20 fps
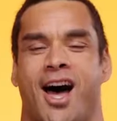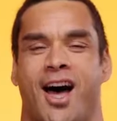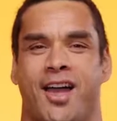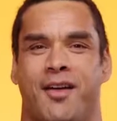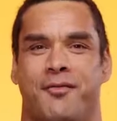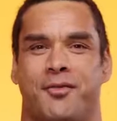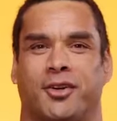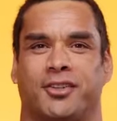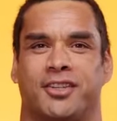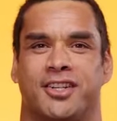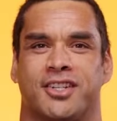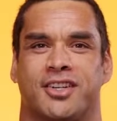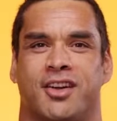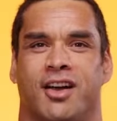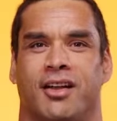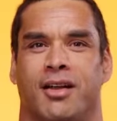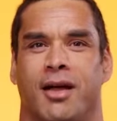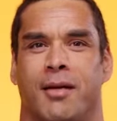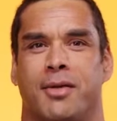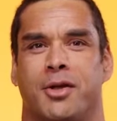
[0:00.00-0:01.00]
Hi, I'm Dr.
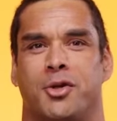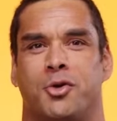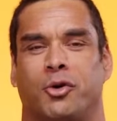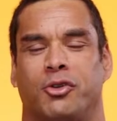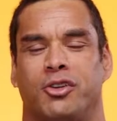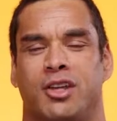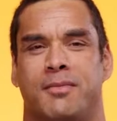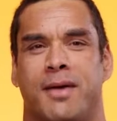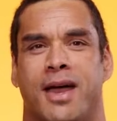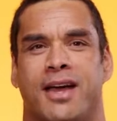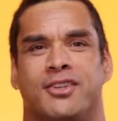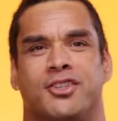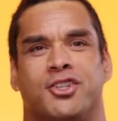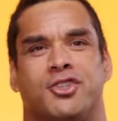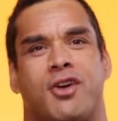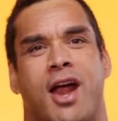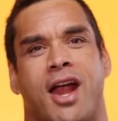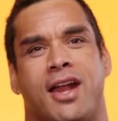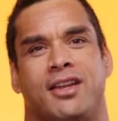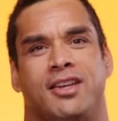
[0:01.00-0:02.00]
Scott. I'm going to talk to you about
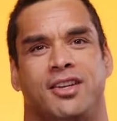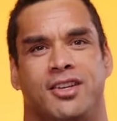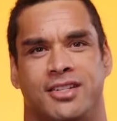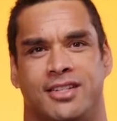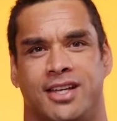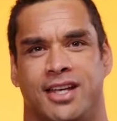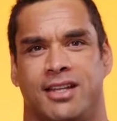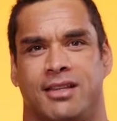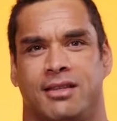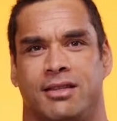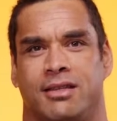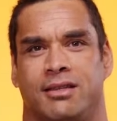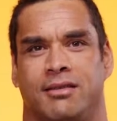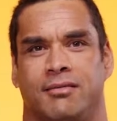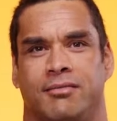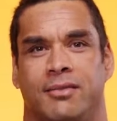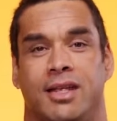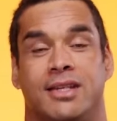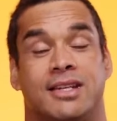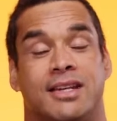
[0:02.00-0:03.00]
straightening your teeth.
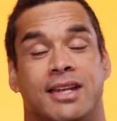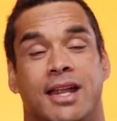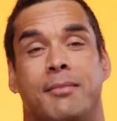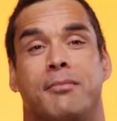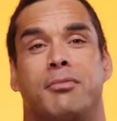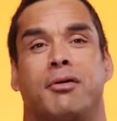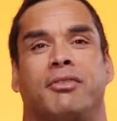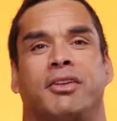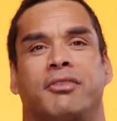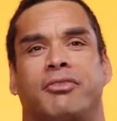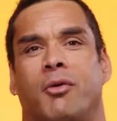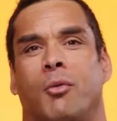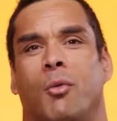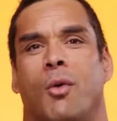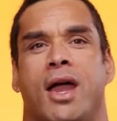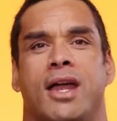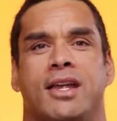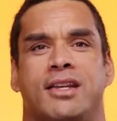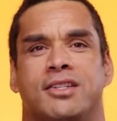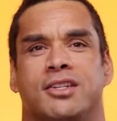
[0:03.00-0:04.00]
There's a number of different
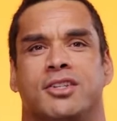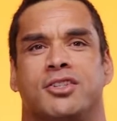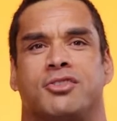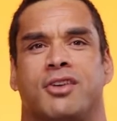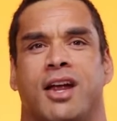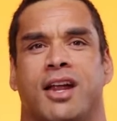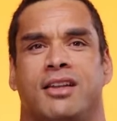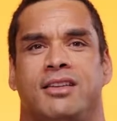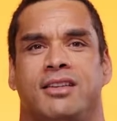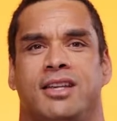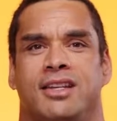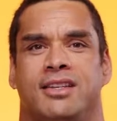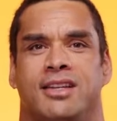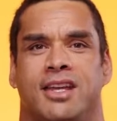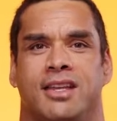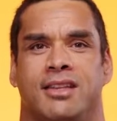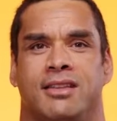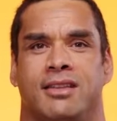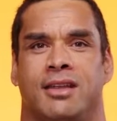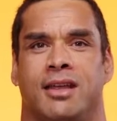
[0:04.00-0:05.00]
ways to straighten your
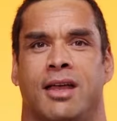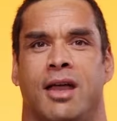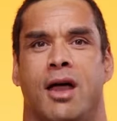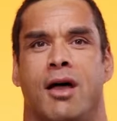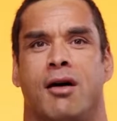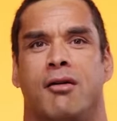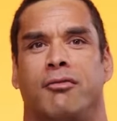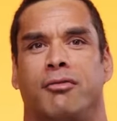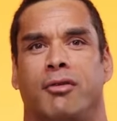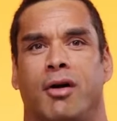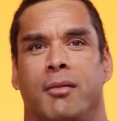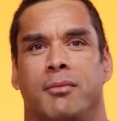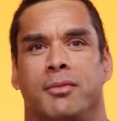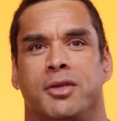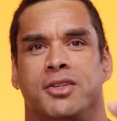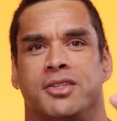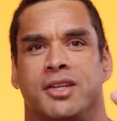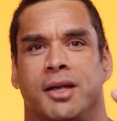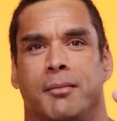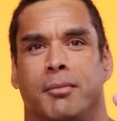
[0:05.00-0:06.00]
teeth, from
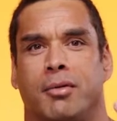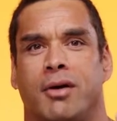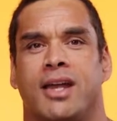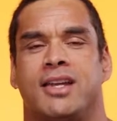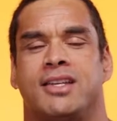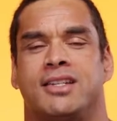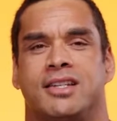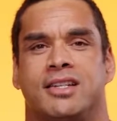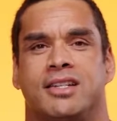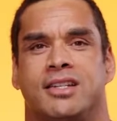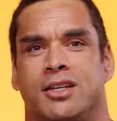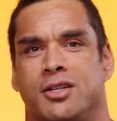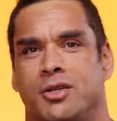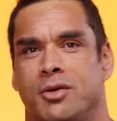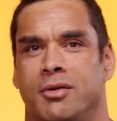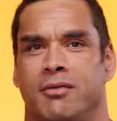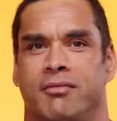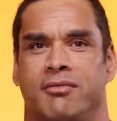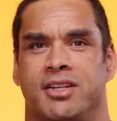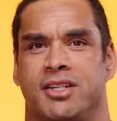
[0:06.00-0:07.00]
using braces to
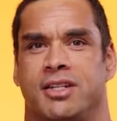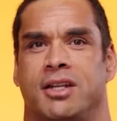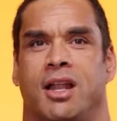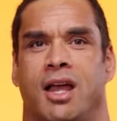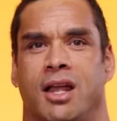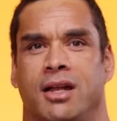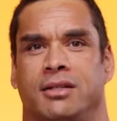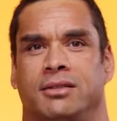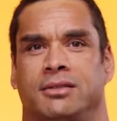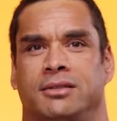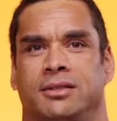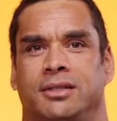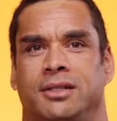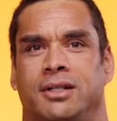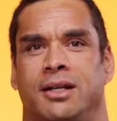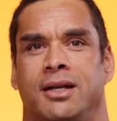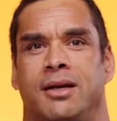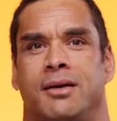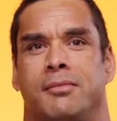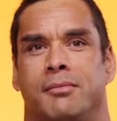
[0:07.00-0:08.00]
Invisalign.
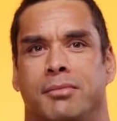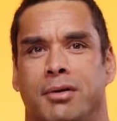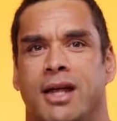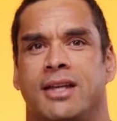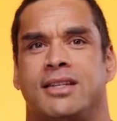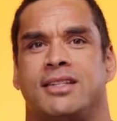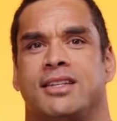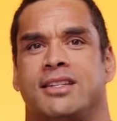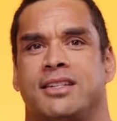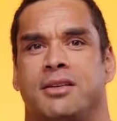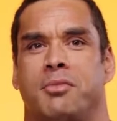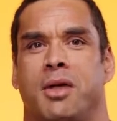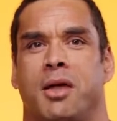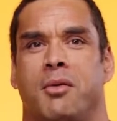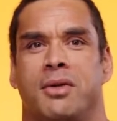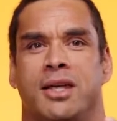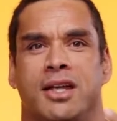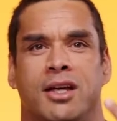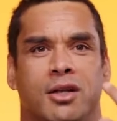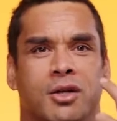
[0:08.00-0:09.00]
Braces are where
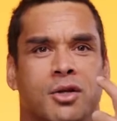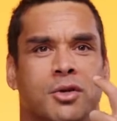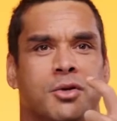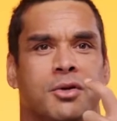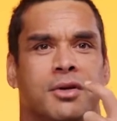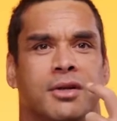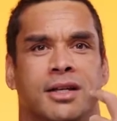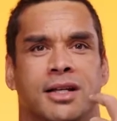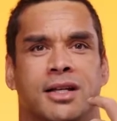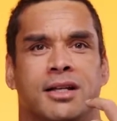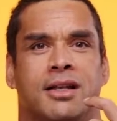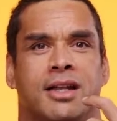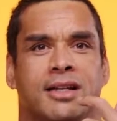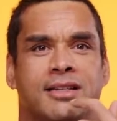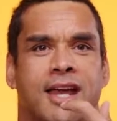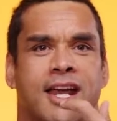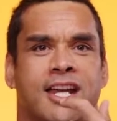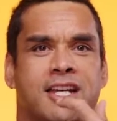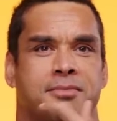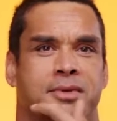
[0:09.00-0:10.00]
we glue little
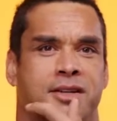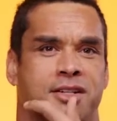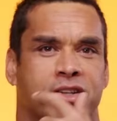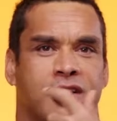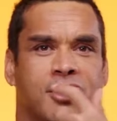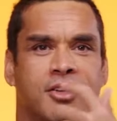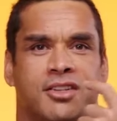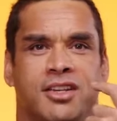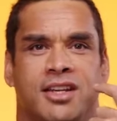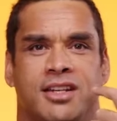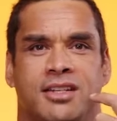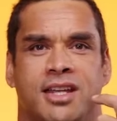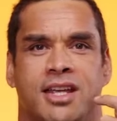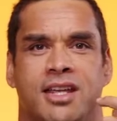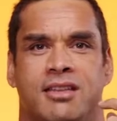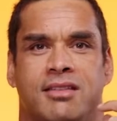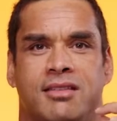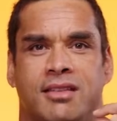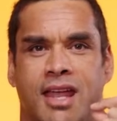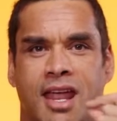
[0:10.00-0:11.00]
attachments onto your
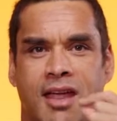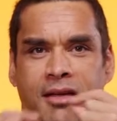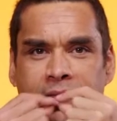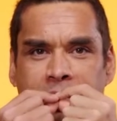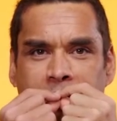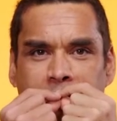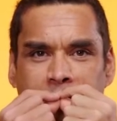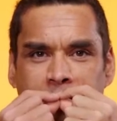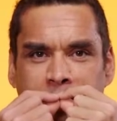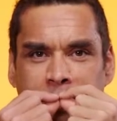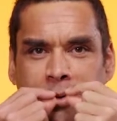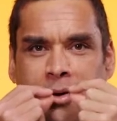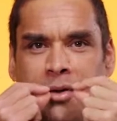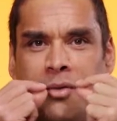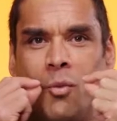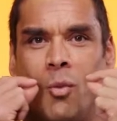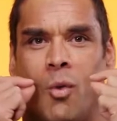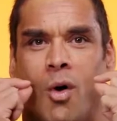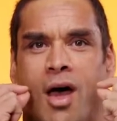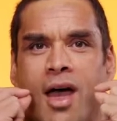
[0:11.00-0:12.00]
teeth and then we
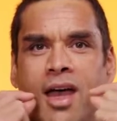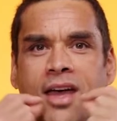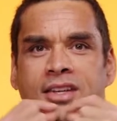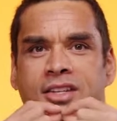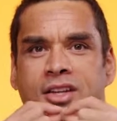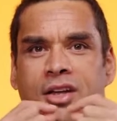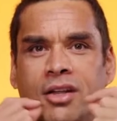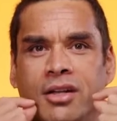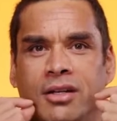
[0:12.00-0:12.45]
put wires